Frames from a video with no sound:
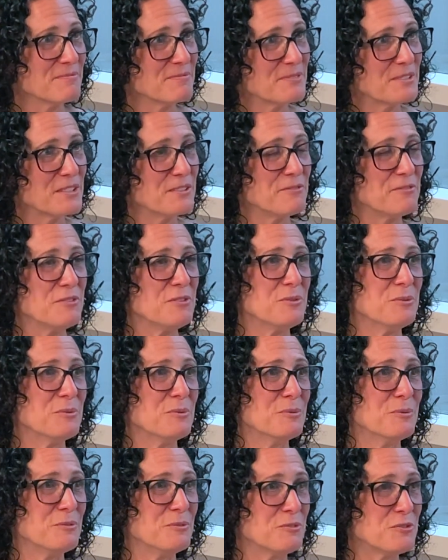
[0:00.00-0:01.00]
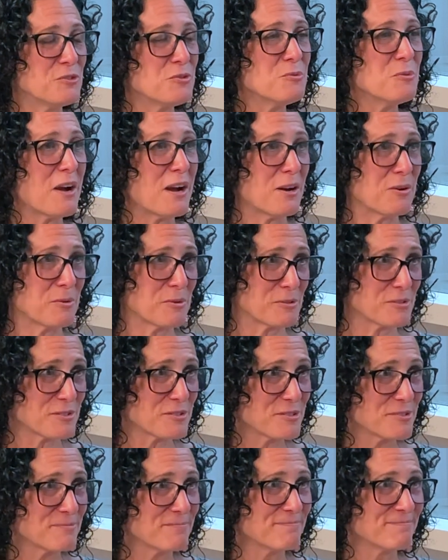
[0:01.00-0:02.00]
If you two
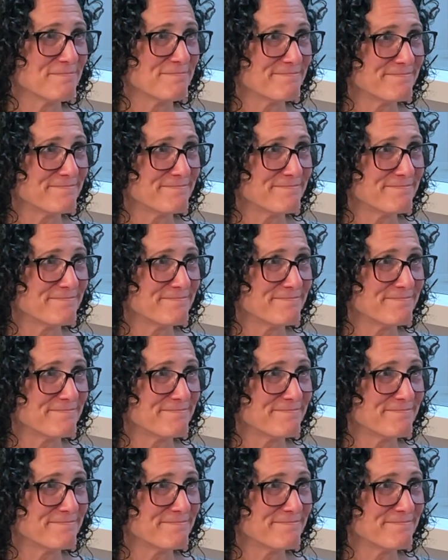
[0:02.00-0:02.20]
hours.